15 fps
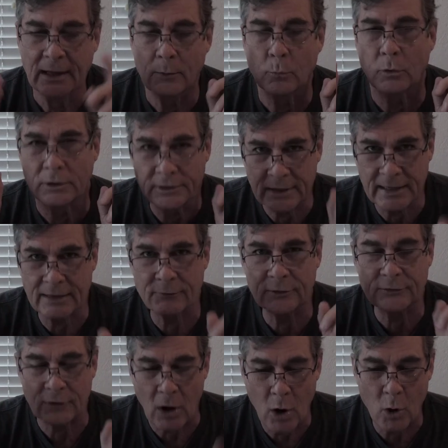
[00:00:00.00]
will leave
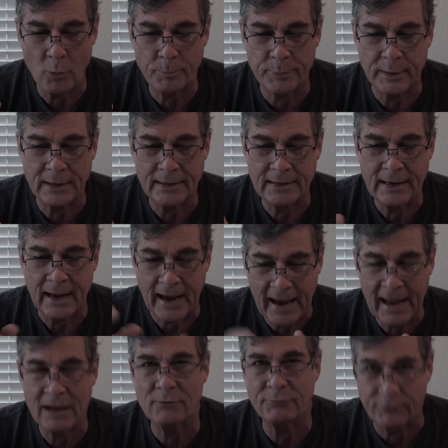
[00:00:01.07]
us open
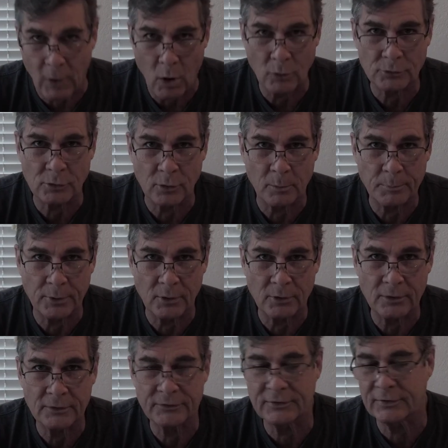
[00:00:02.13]
and
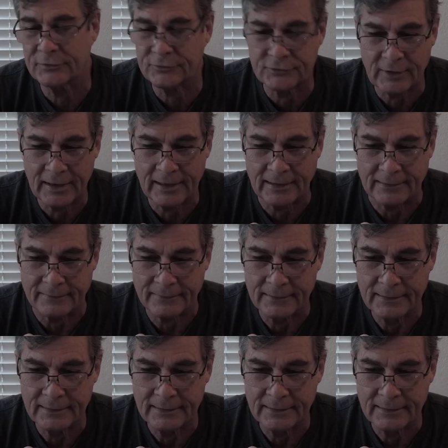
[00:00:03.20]
vulnerable to sin,